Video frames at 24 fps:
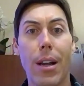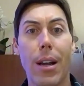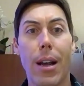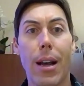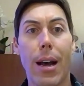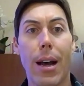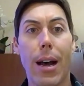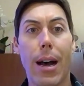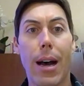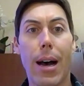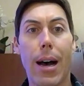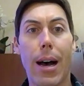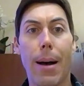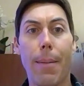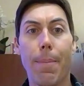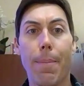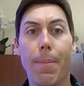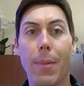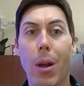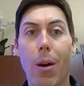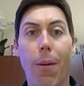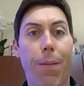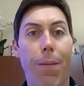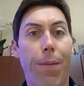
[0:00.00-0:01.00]
$5,
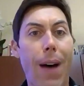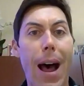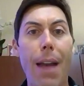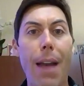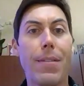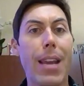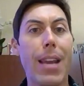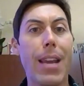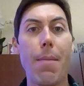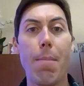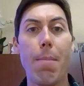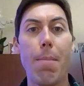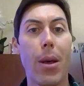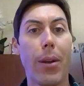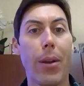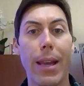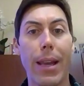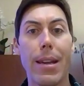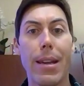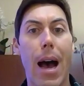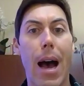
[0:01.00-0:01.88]
$10 million,